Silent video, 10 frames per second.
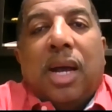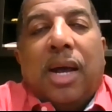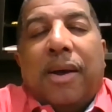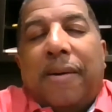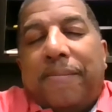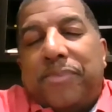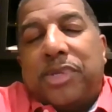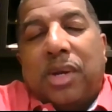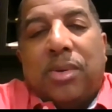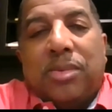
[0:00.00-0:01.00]

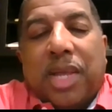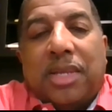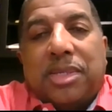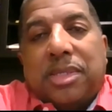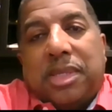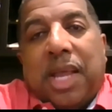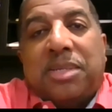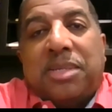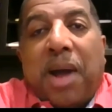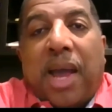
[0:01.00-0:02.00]
So
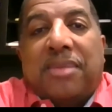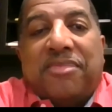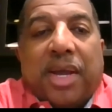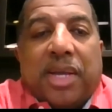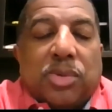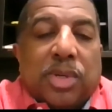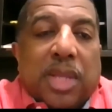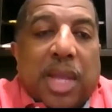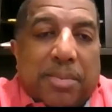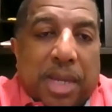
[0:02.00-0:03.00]
that's my advice
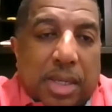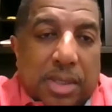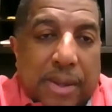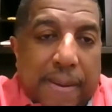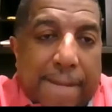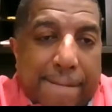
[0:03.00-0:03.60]
on that piece.